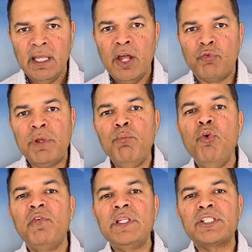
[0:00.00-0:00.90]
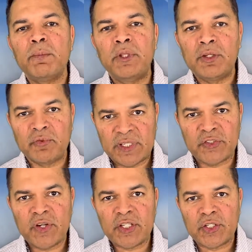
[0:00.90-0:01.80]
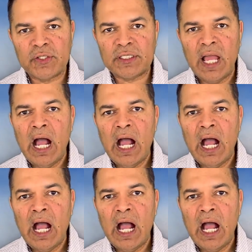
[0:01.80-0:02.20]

removing some of the restrictions,